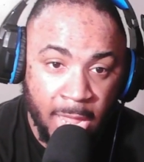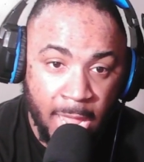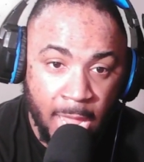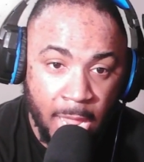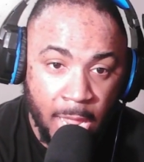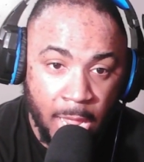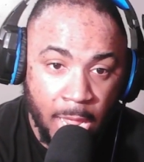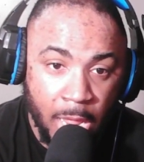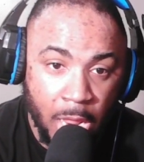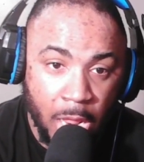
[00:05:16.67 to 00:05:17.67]

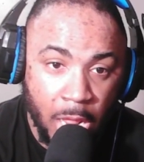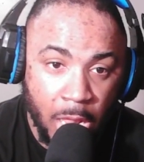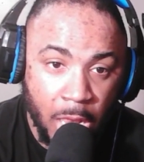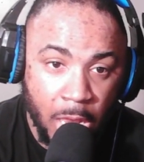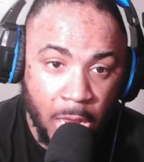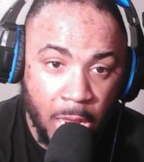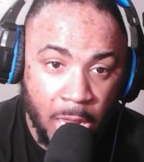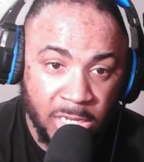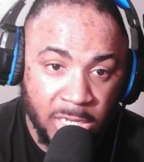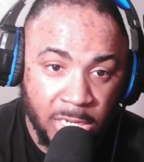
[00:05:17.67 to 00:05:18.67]

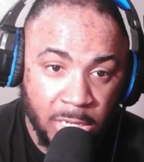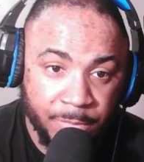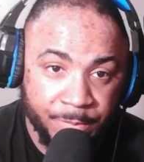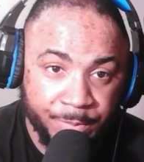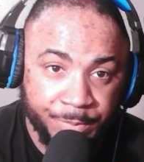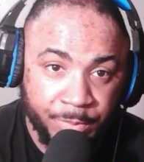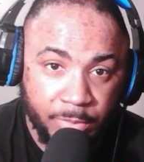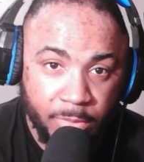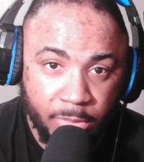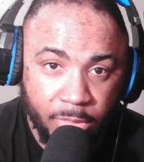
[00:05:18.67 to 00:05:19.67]

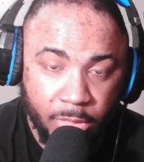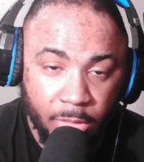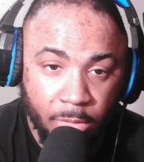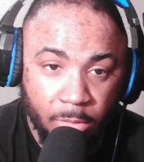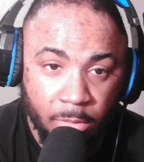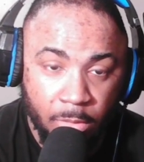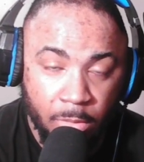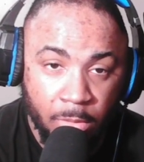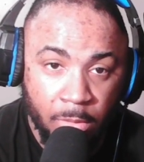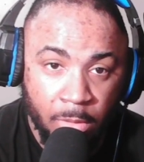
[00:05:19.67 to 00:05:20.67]

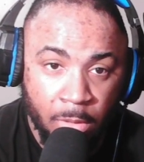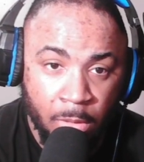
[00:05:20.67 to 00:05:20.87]
(silence)